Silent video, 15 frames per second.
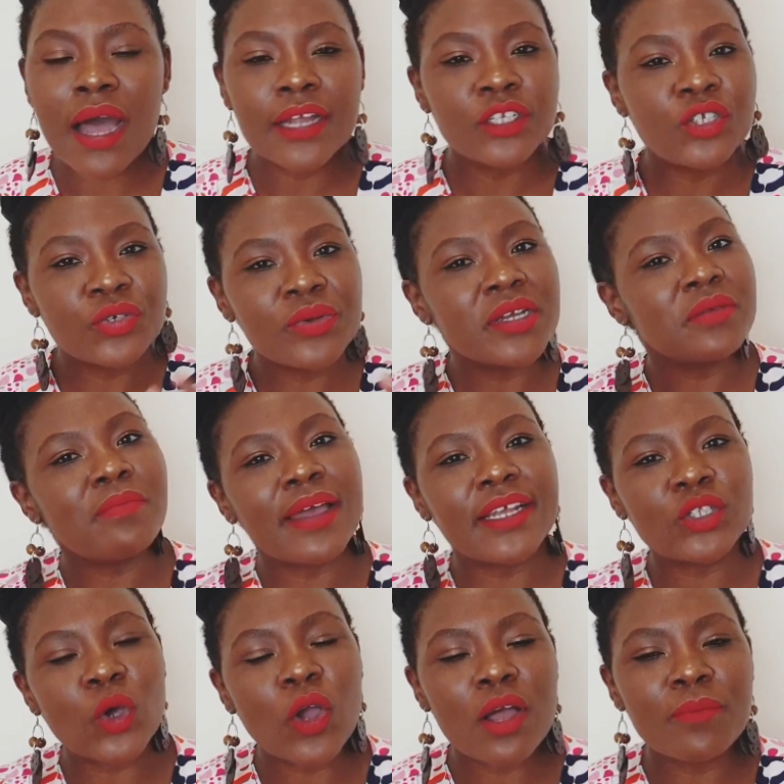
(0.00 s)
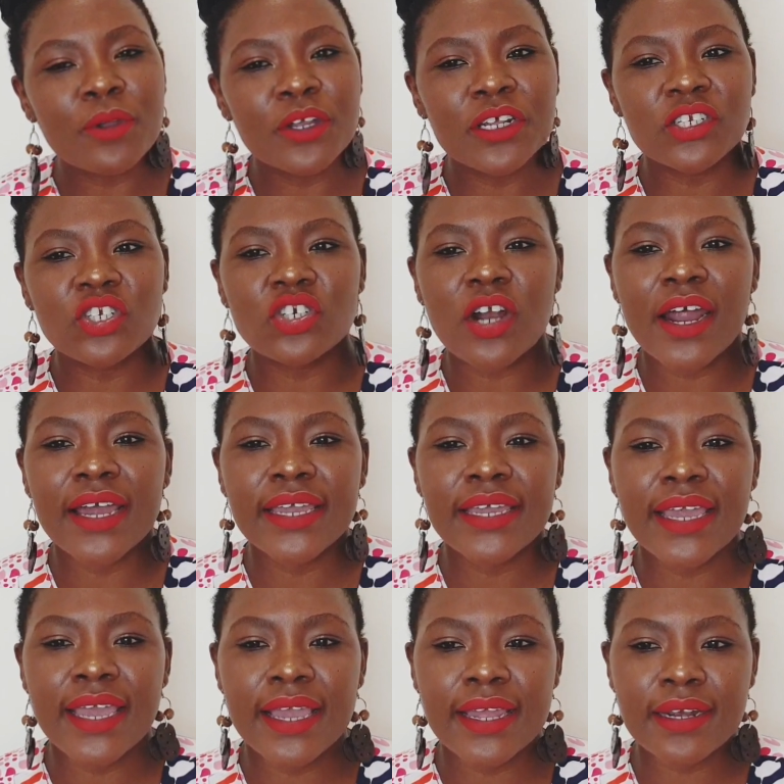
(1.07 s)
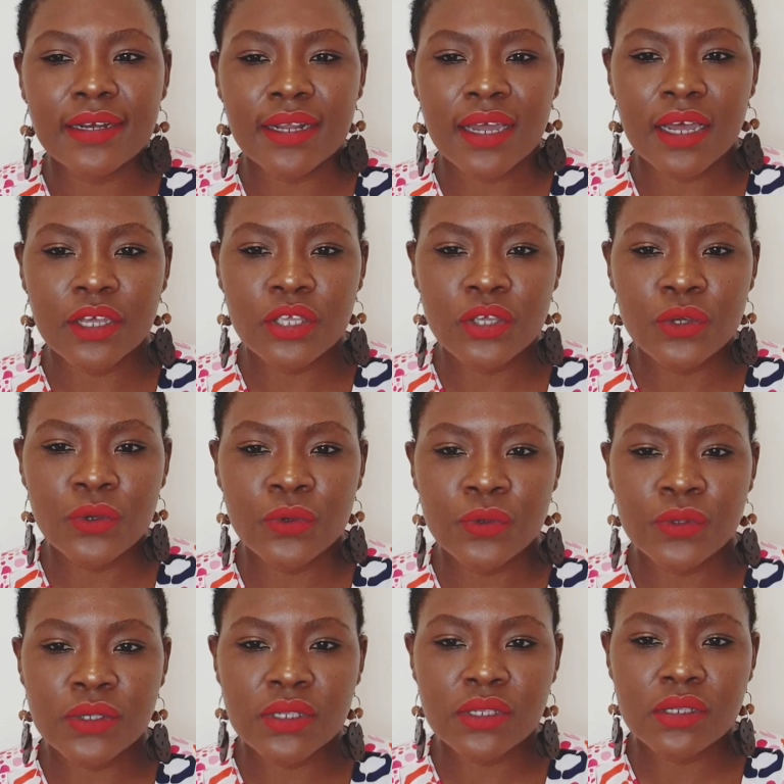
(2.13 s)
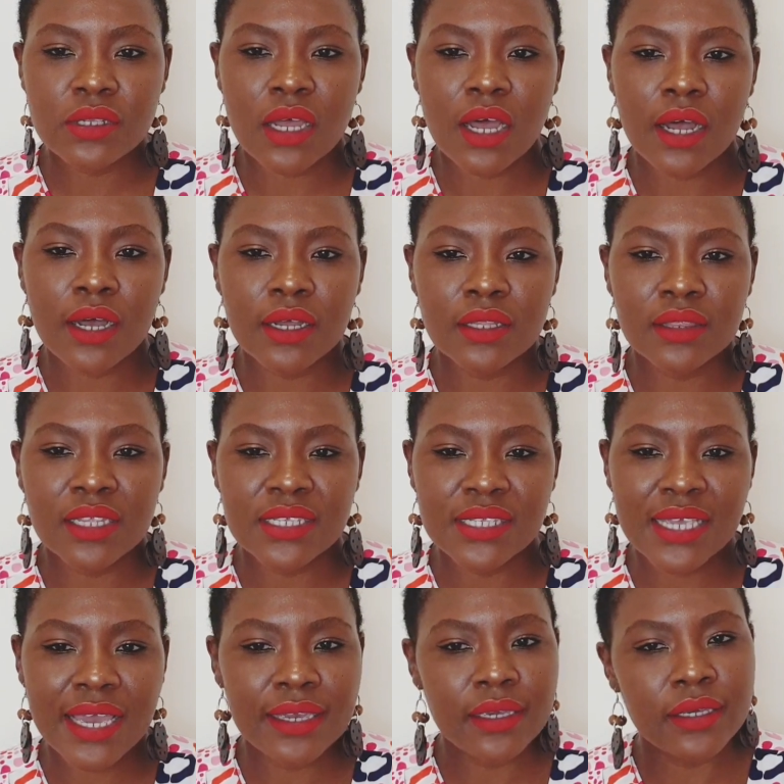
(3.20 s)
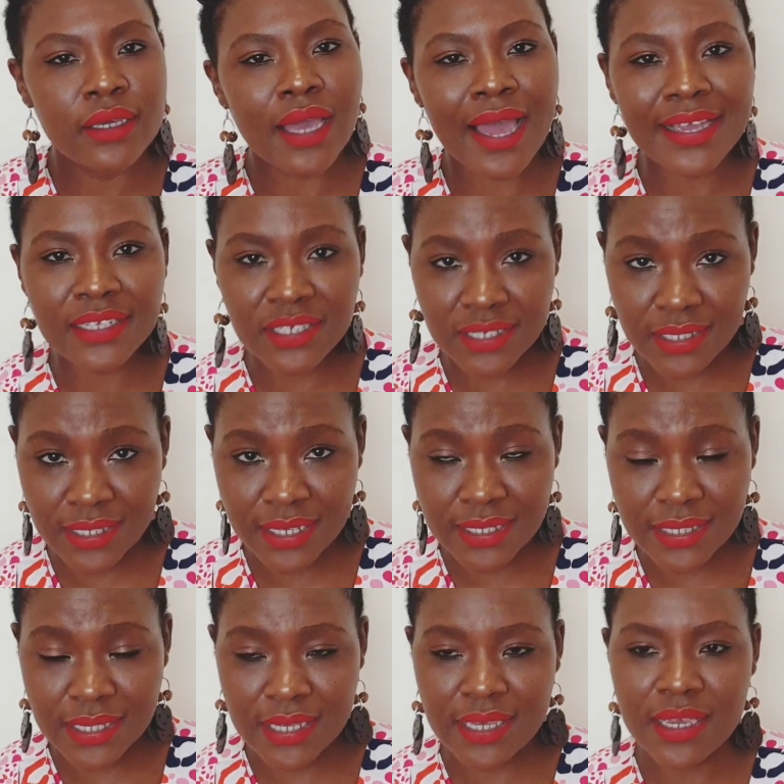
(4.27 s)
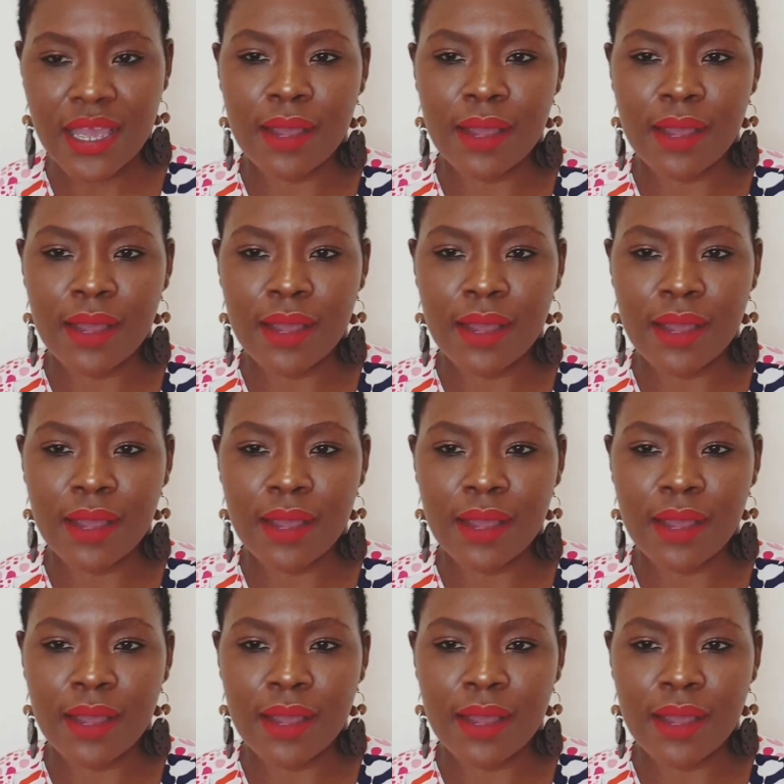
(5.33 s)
During my talk, I'm going to try and use the CIE, IGCSE.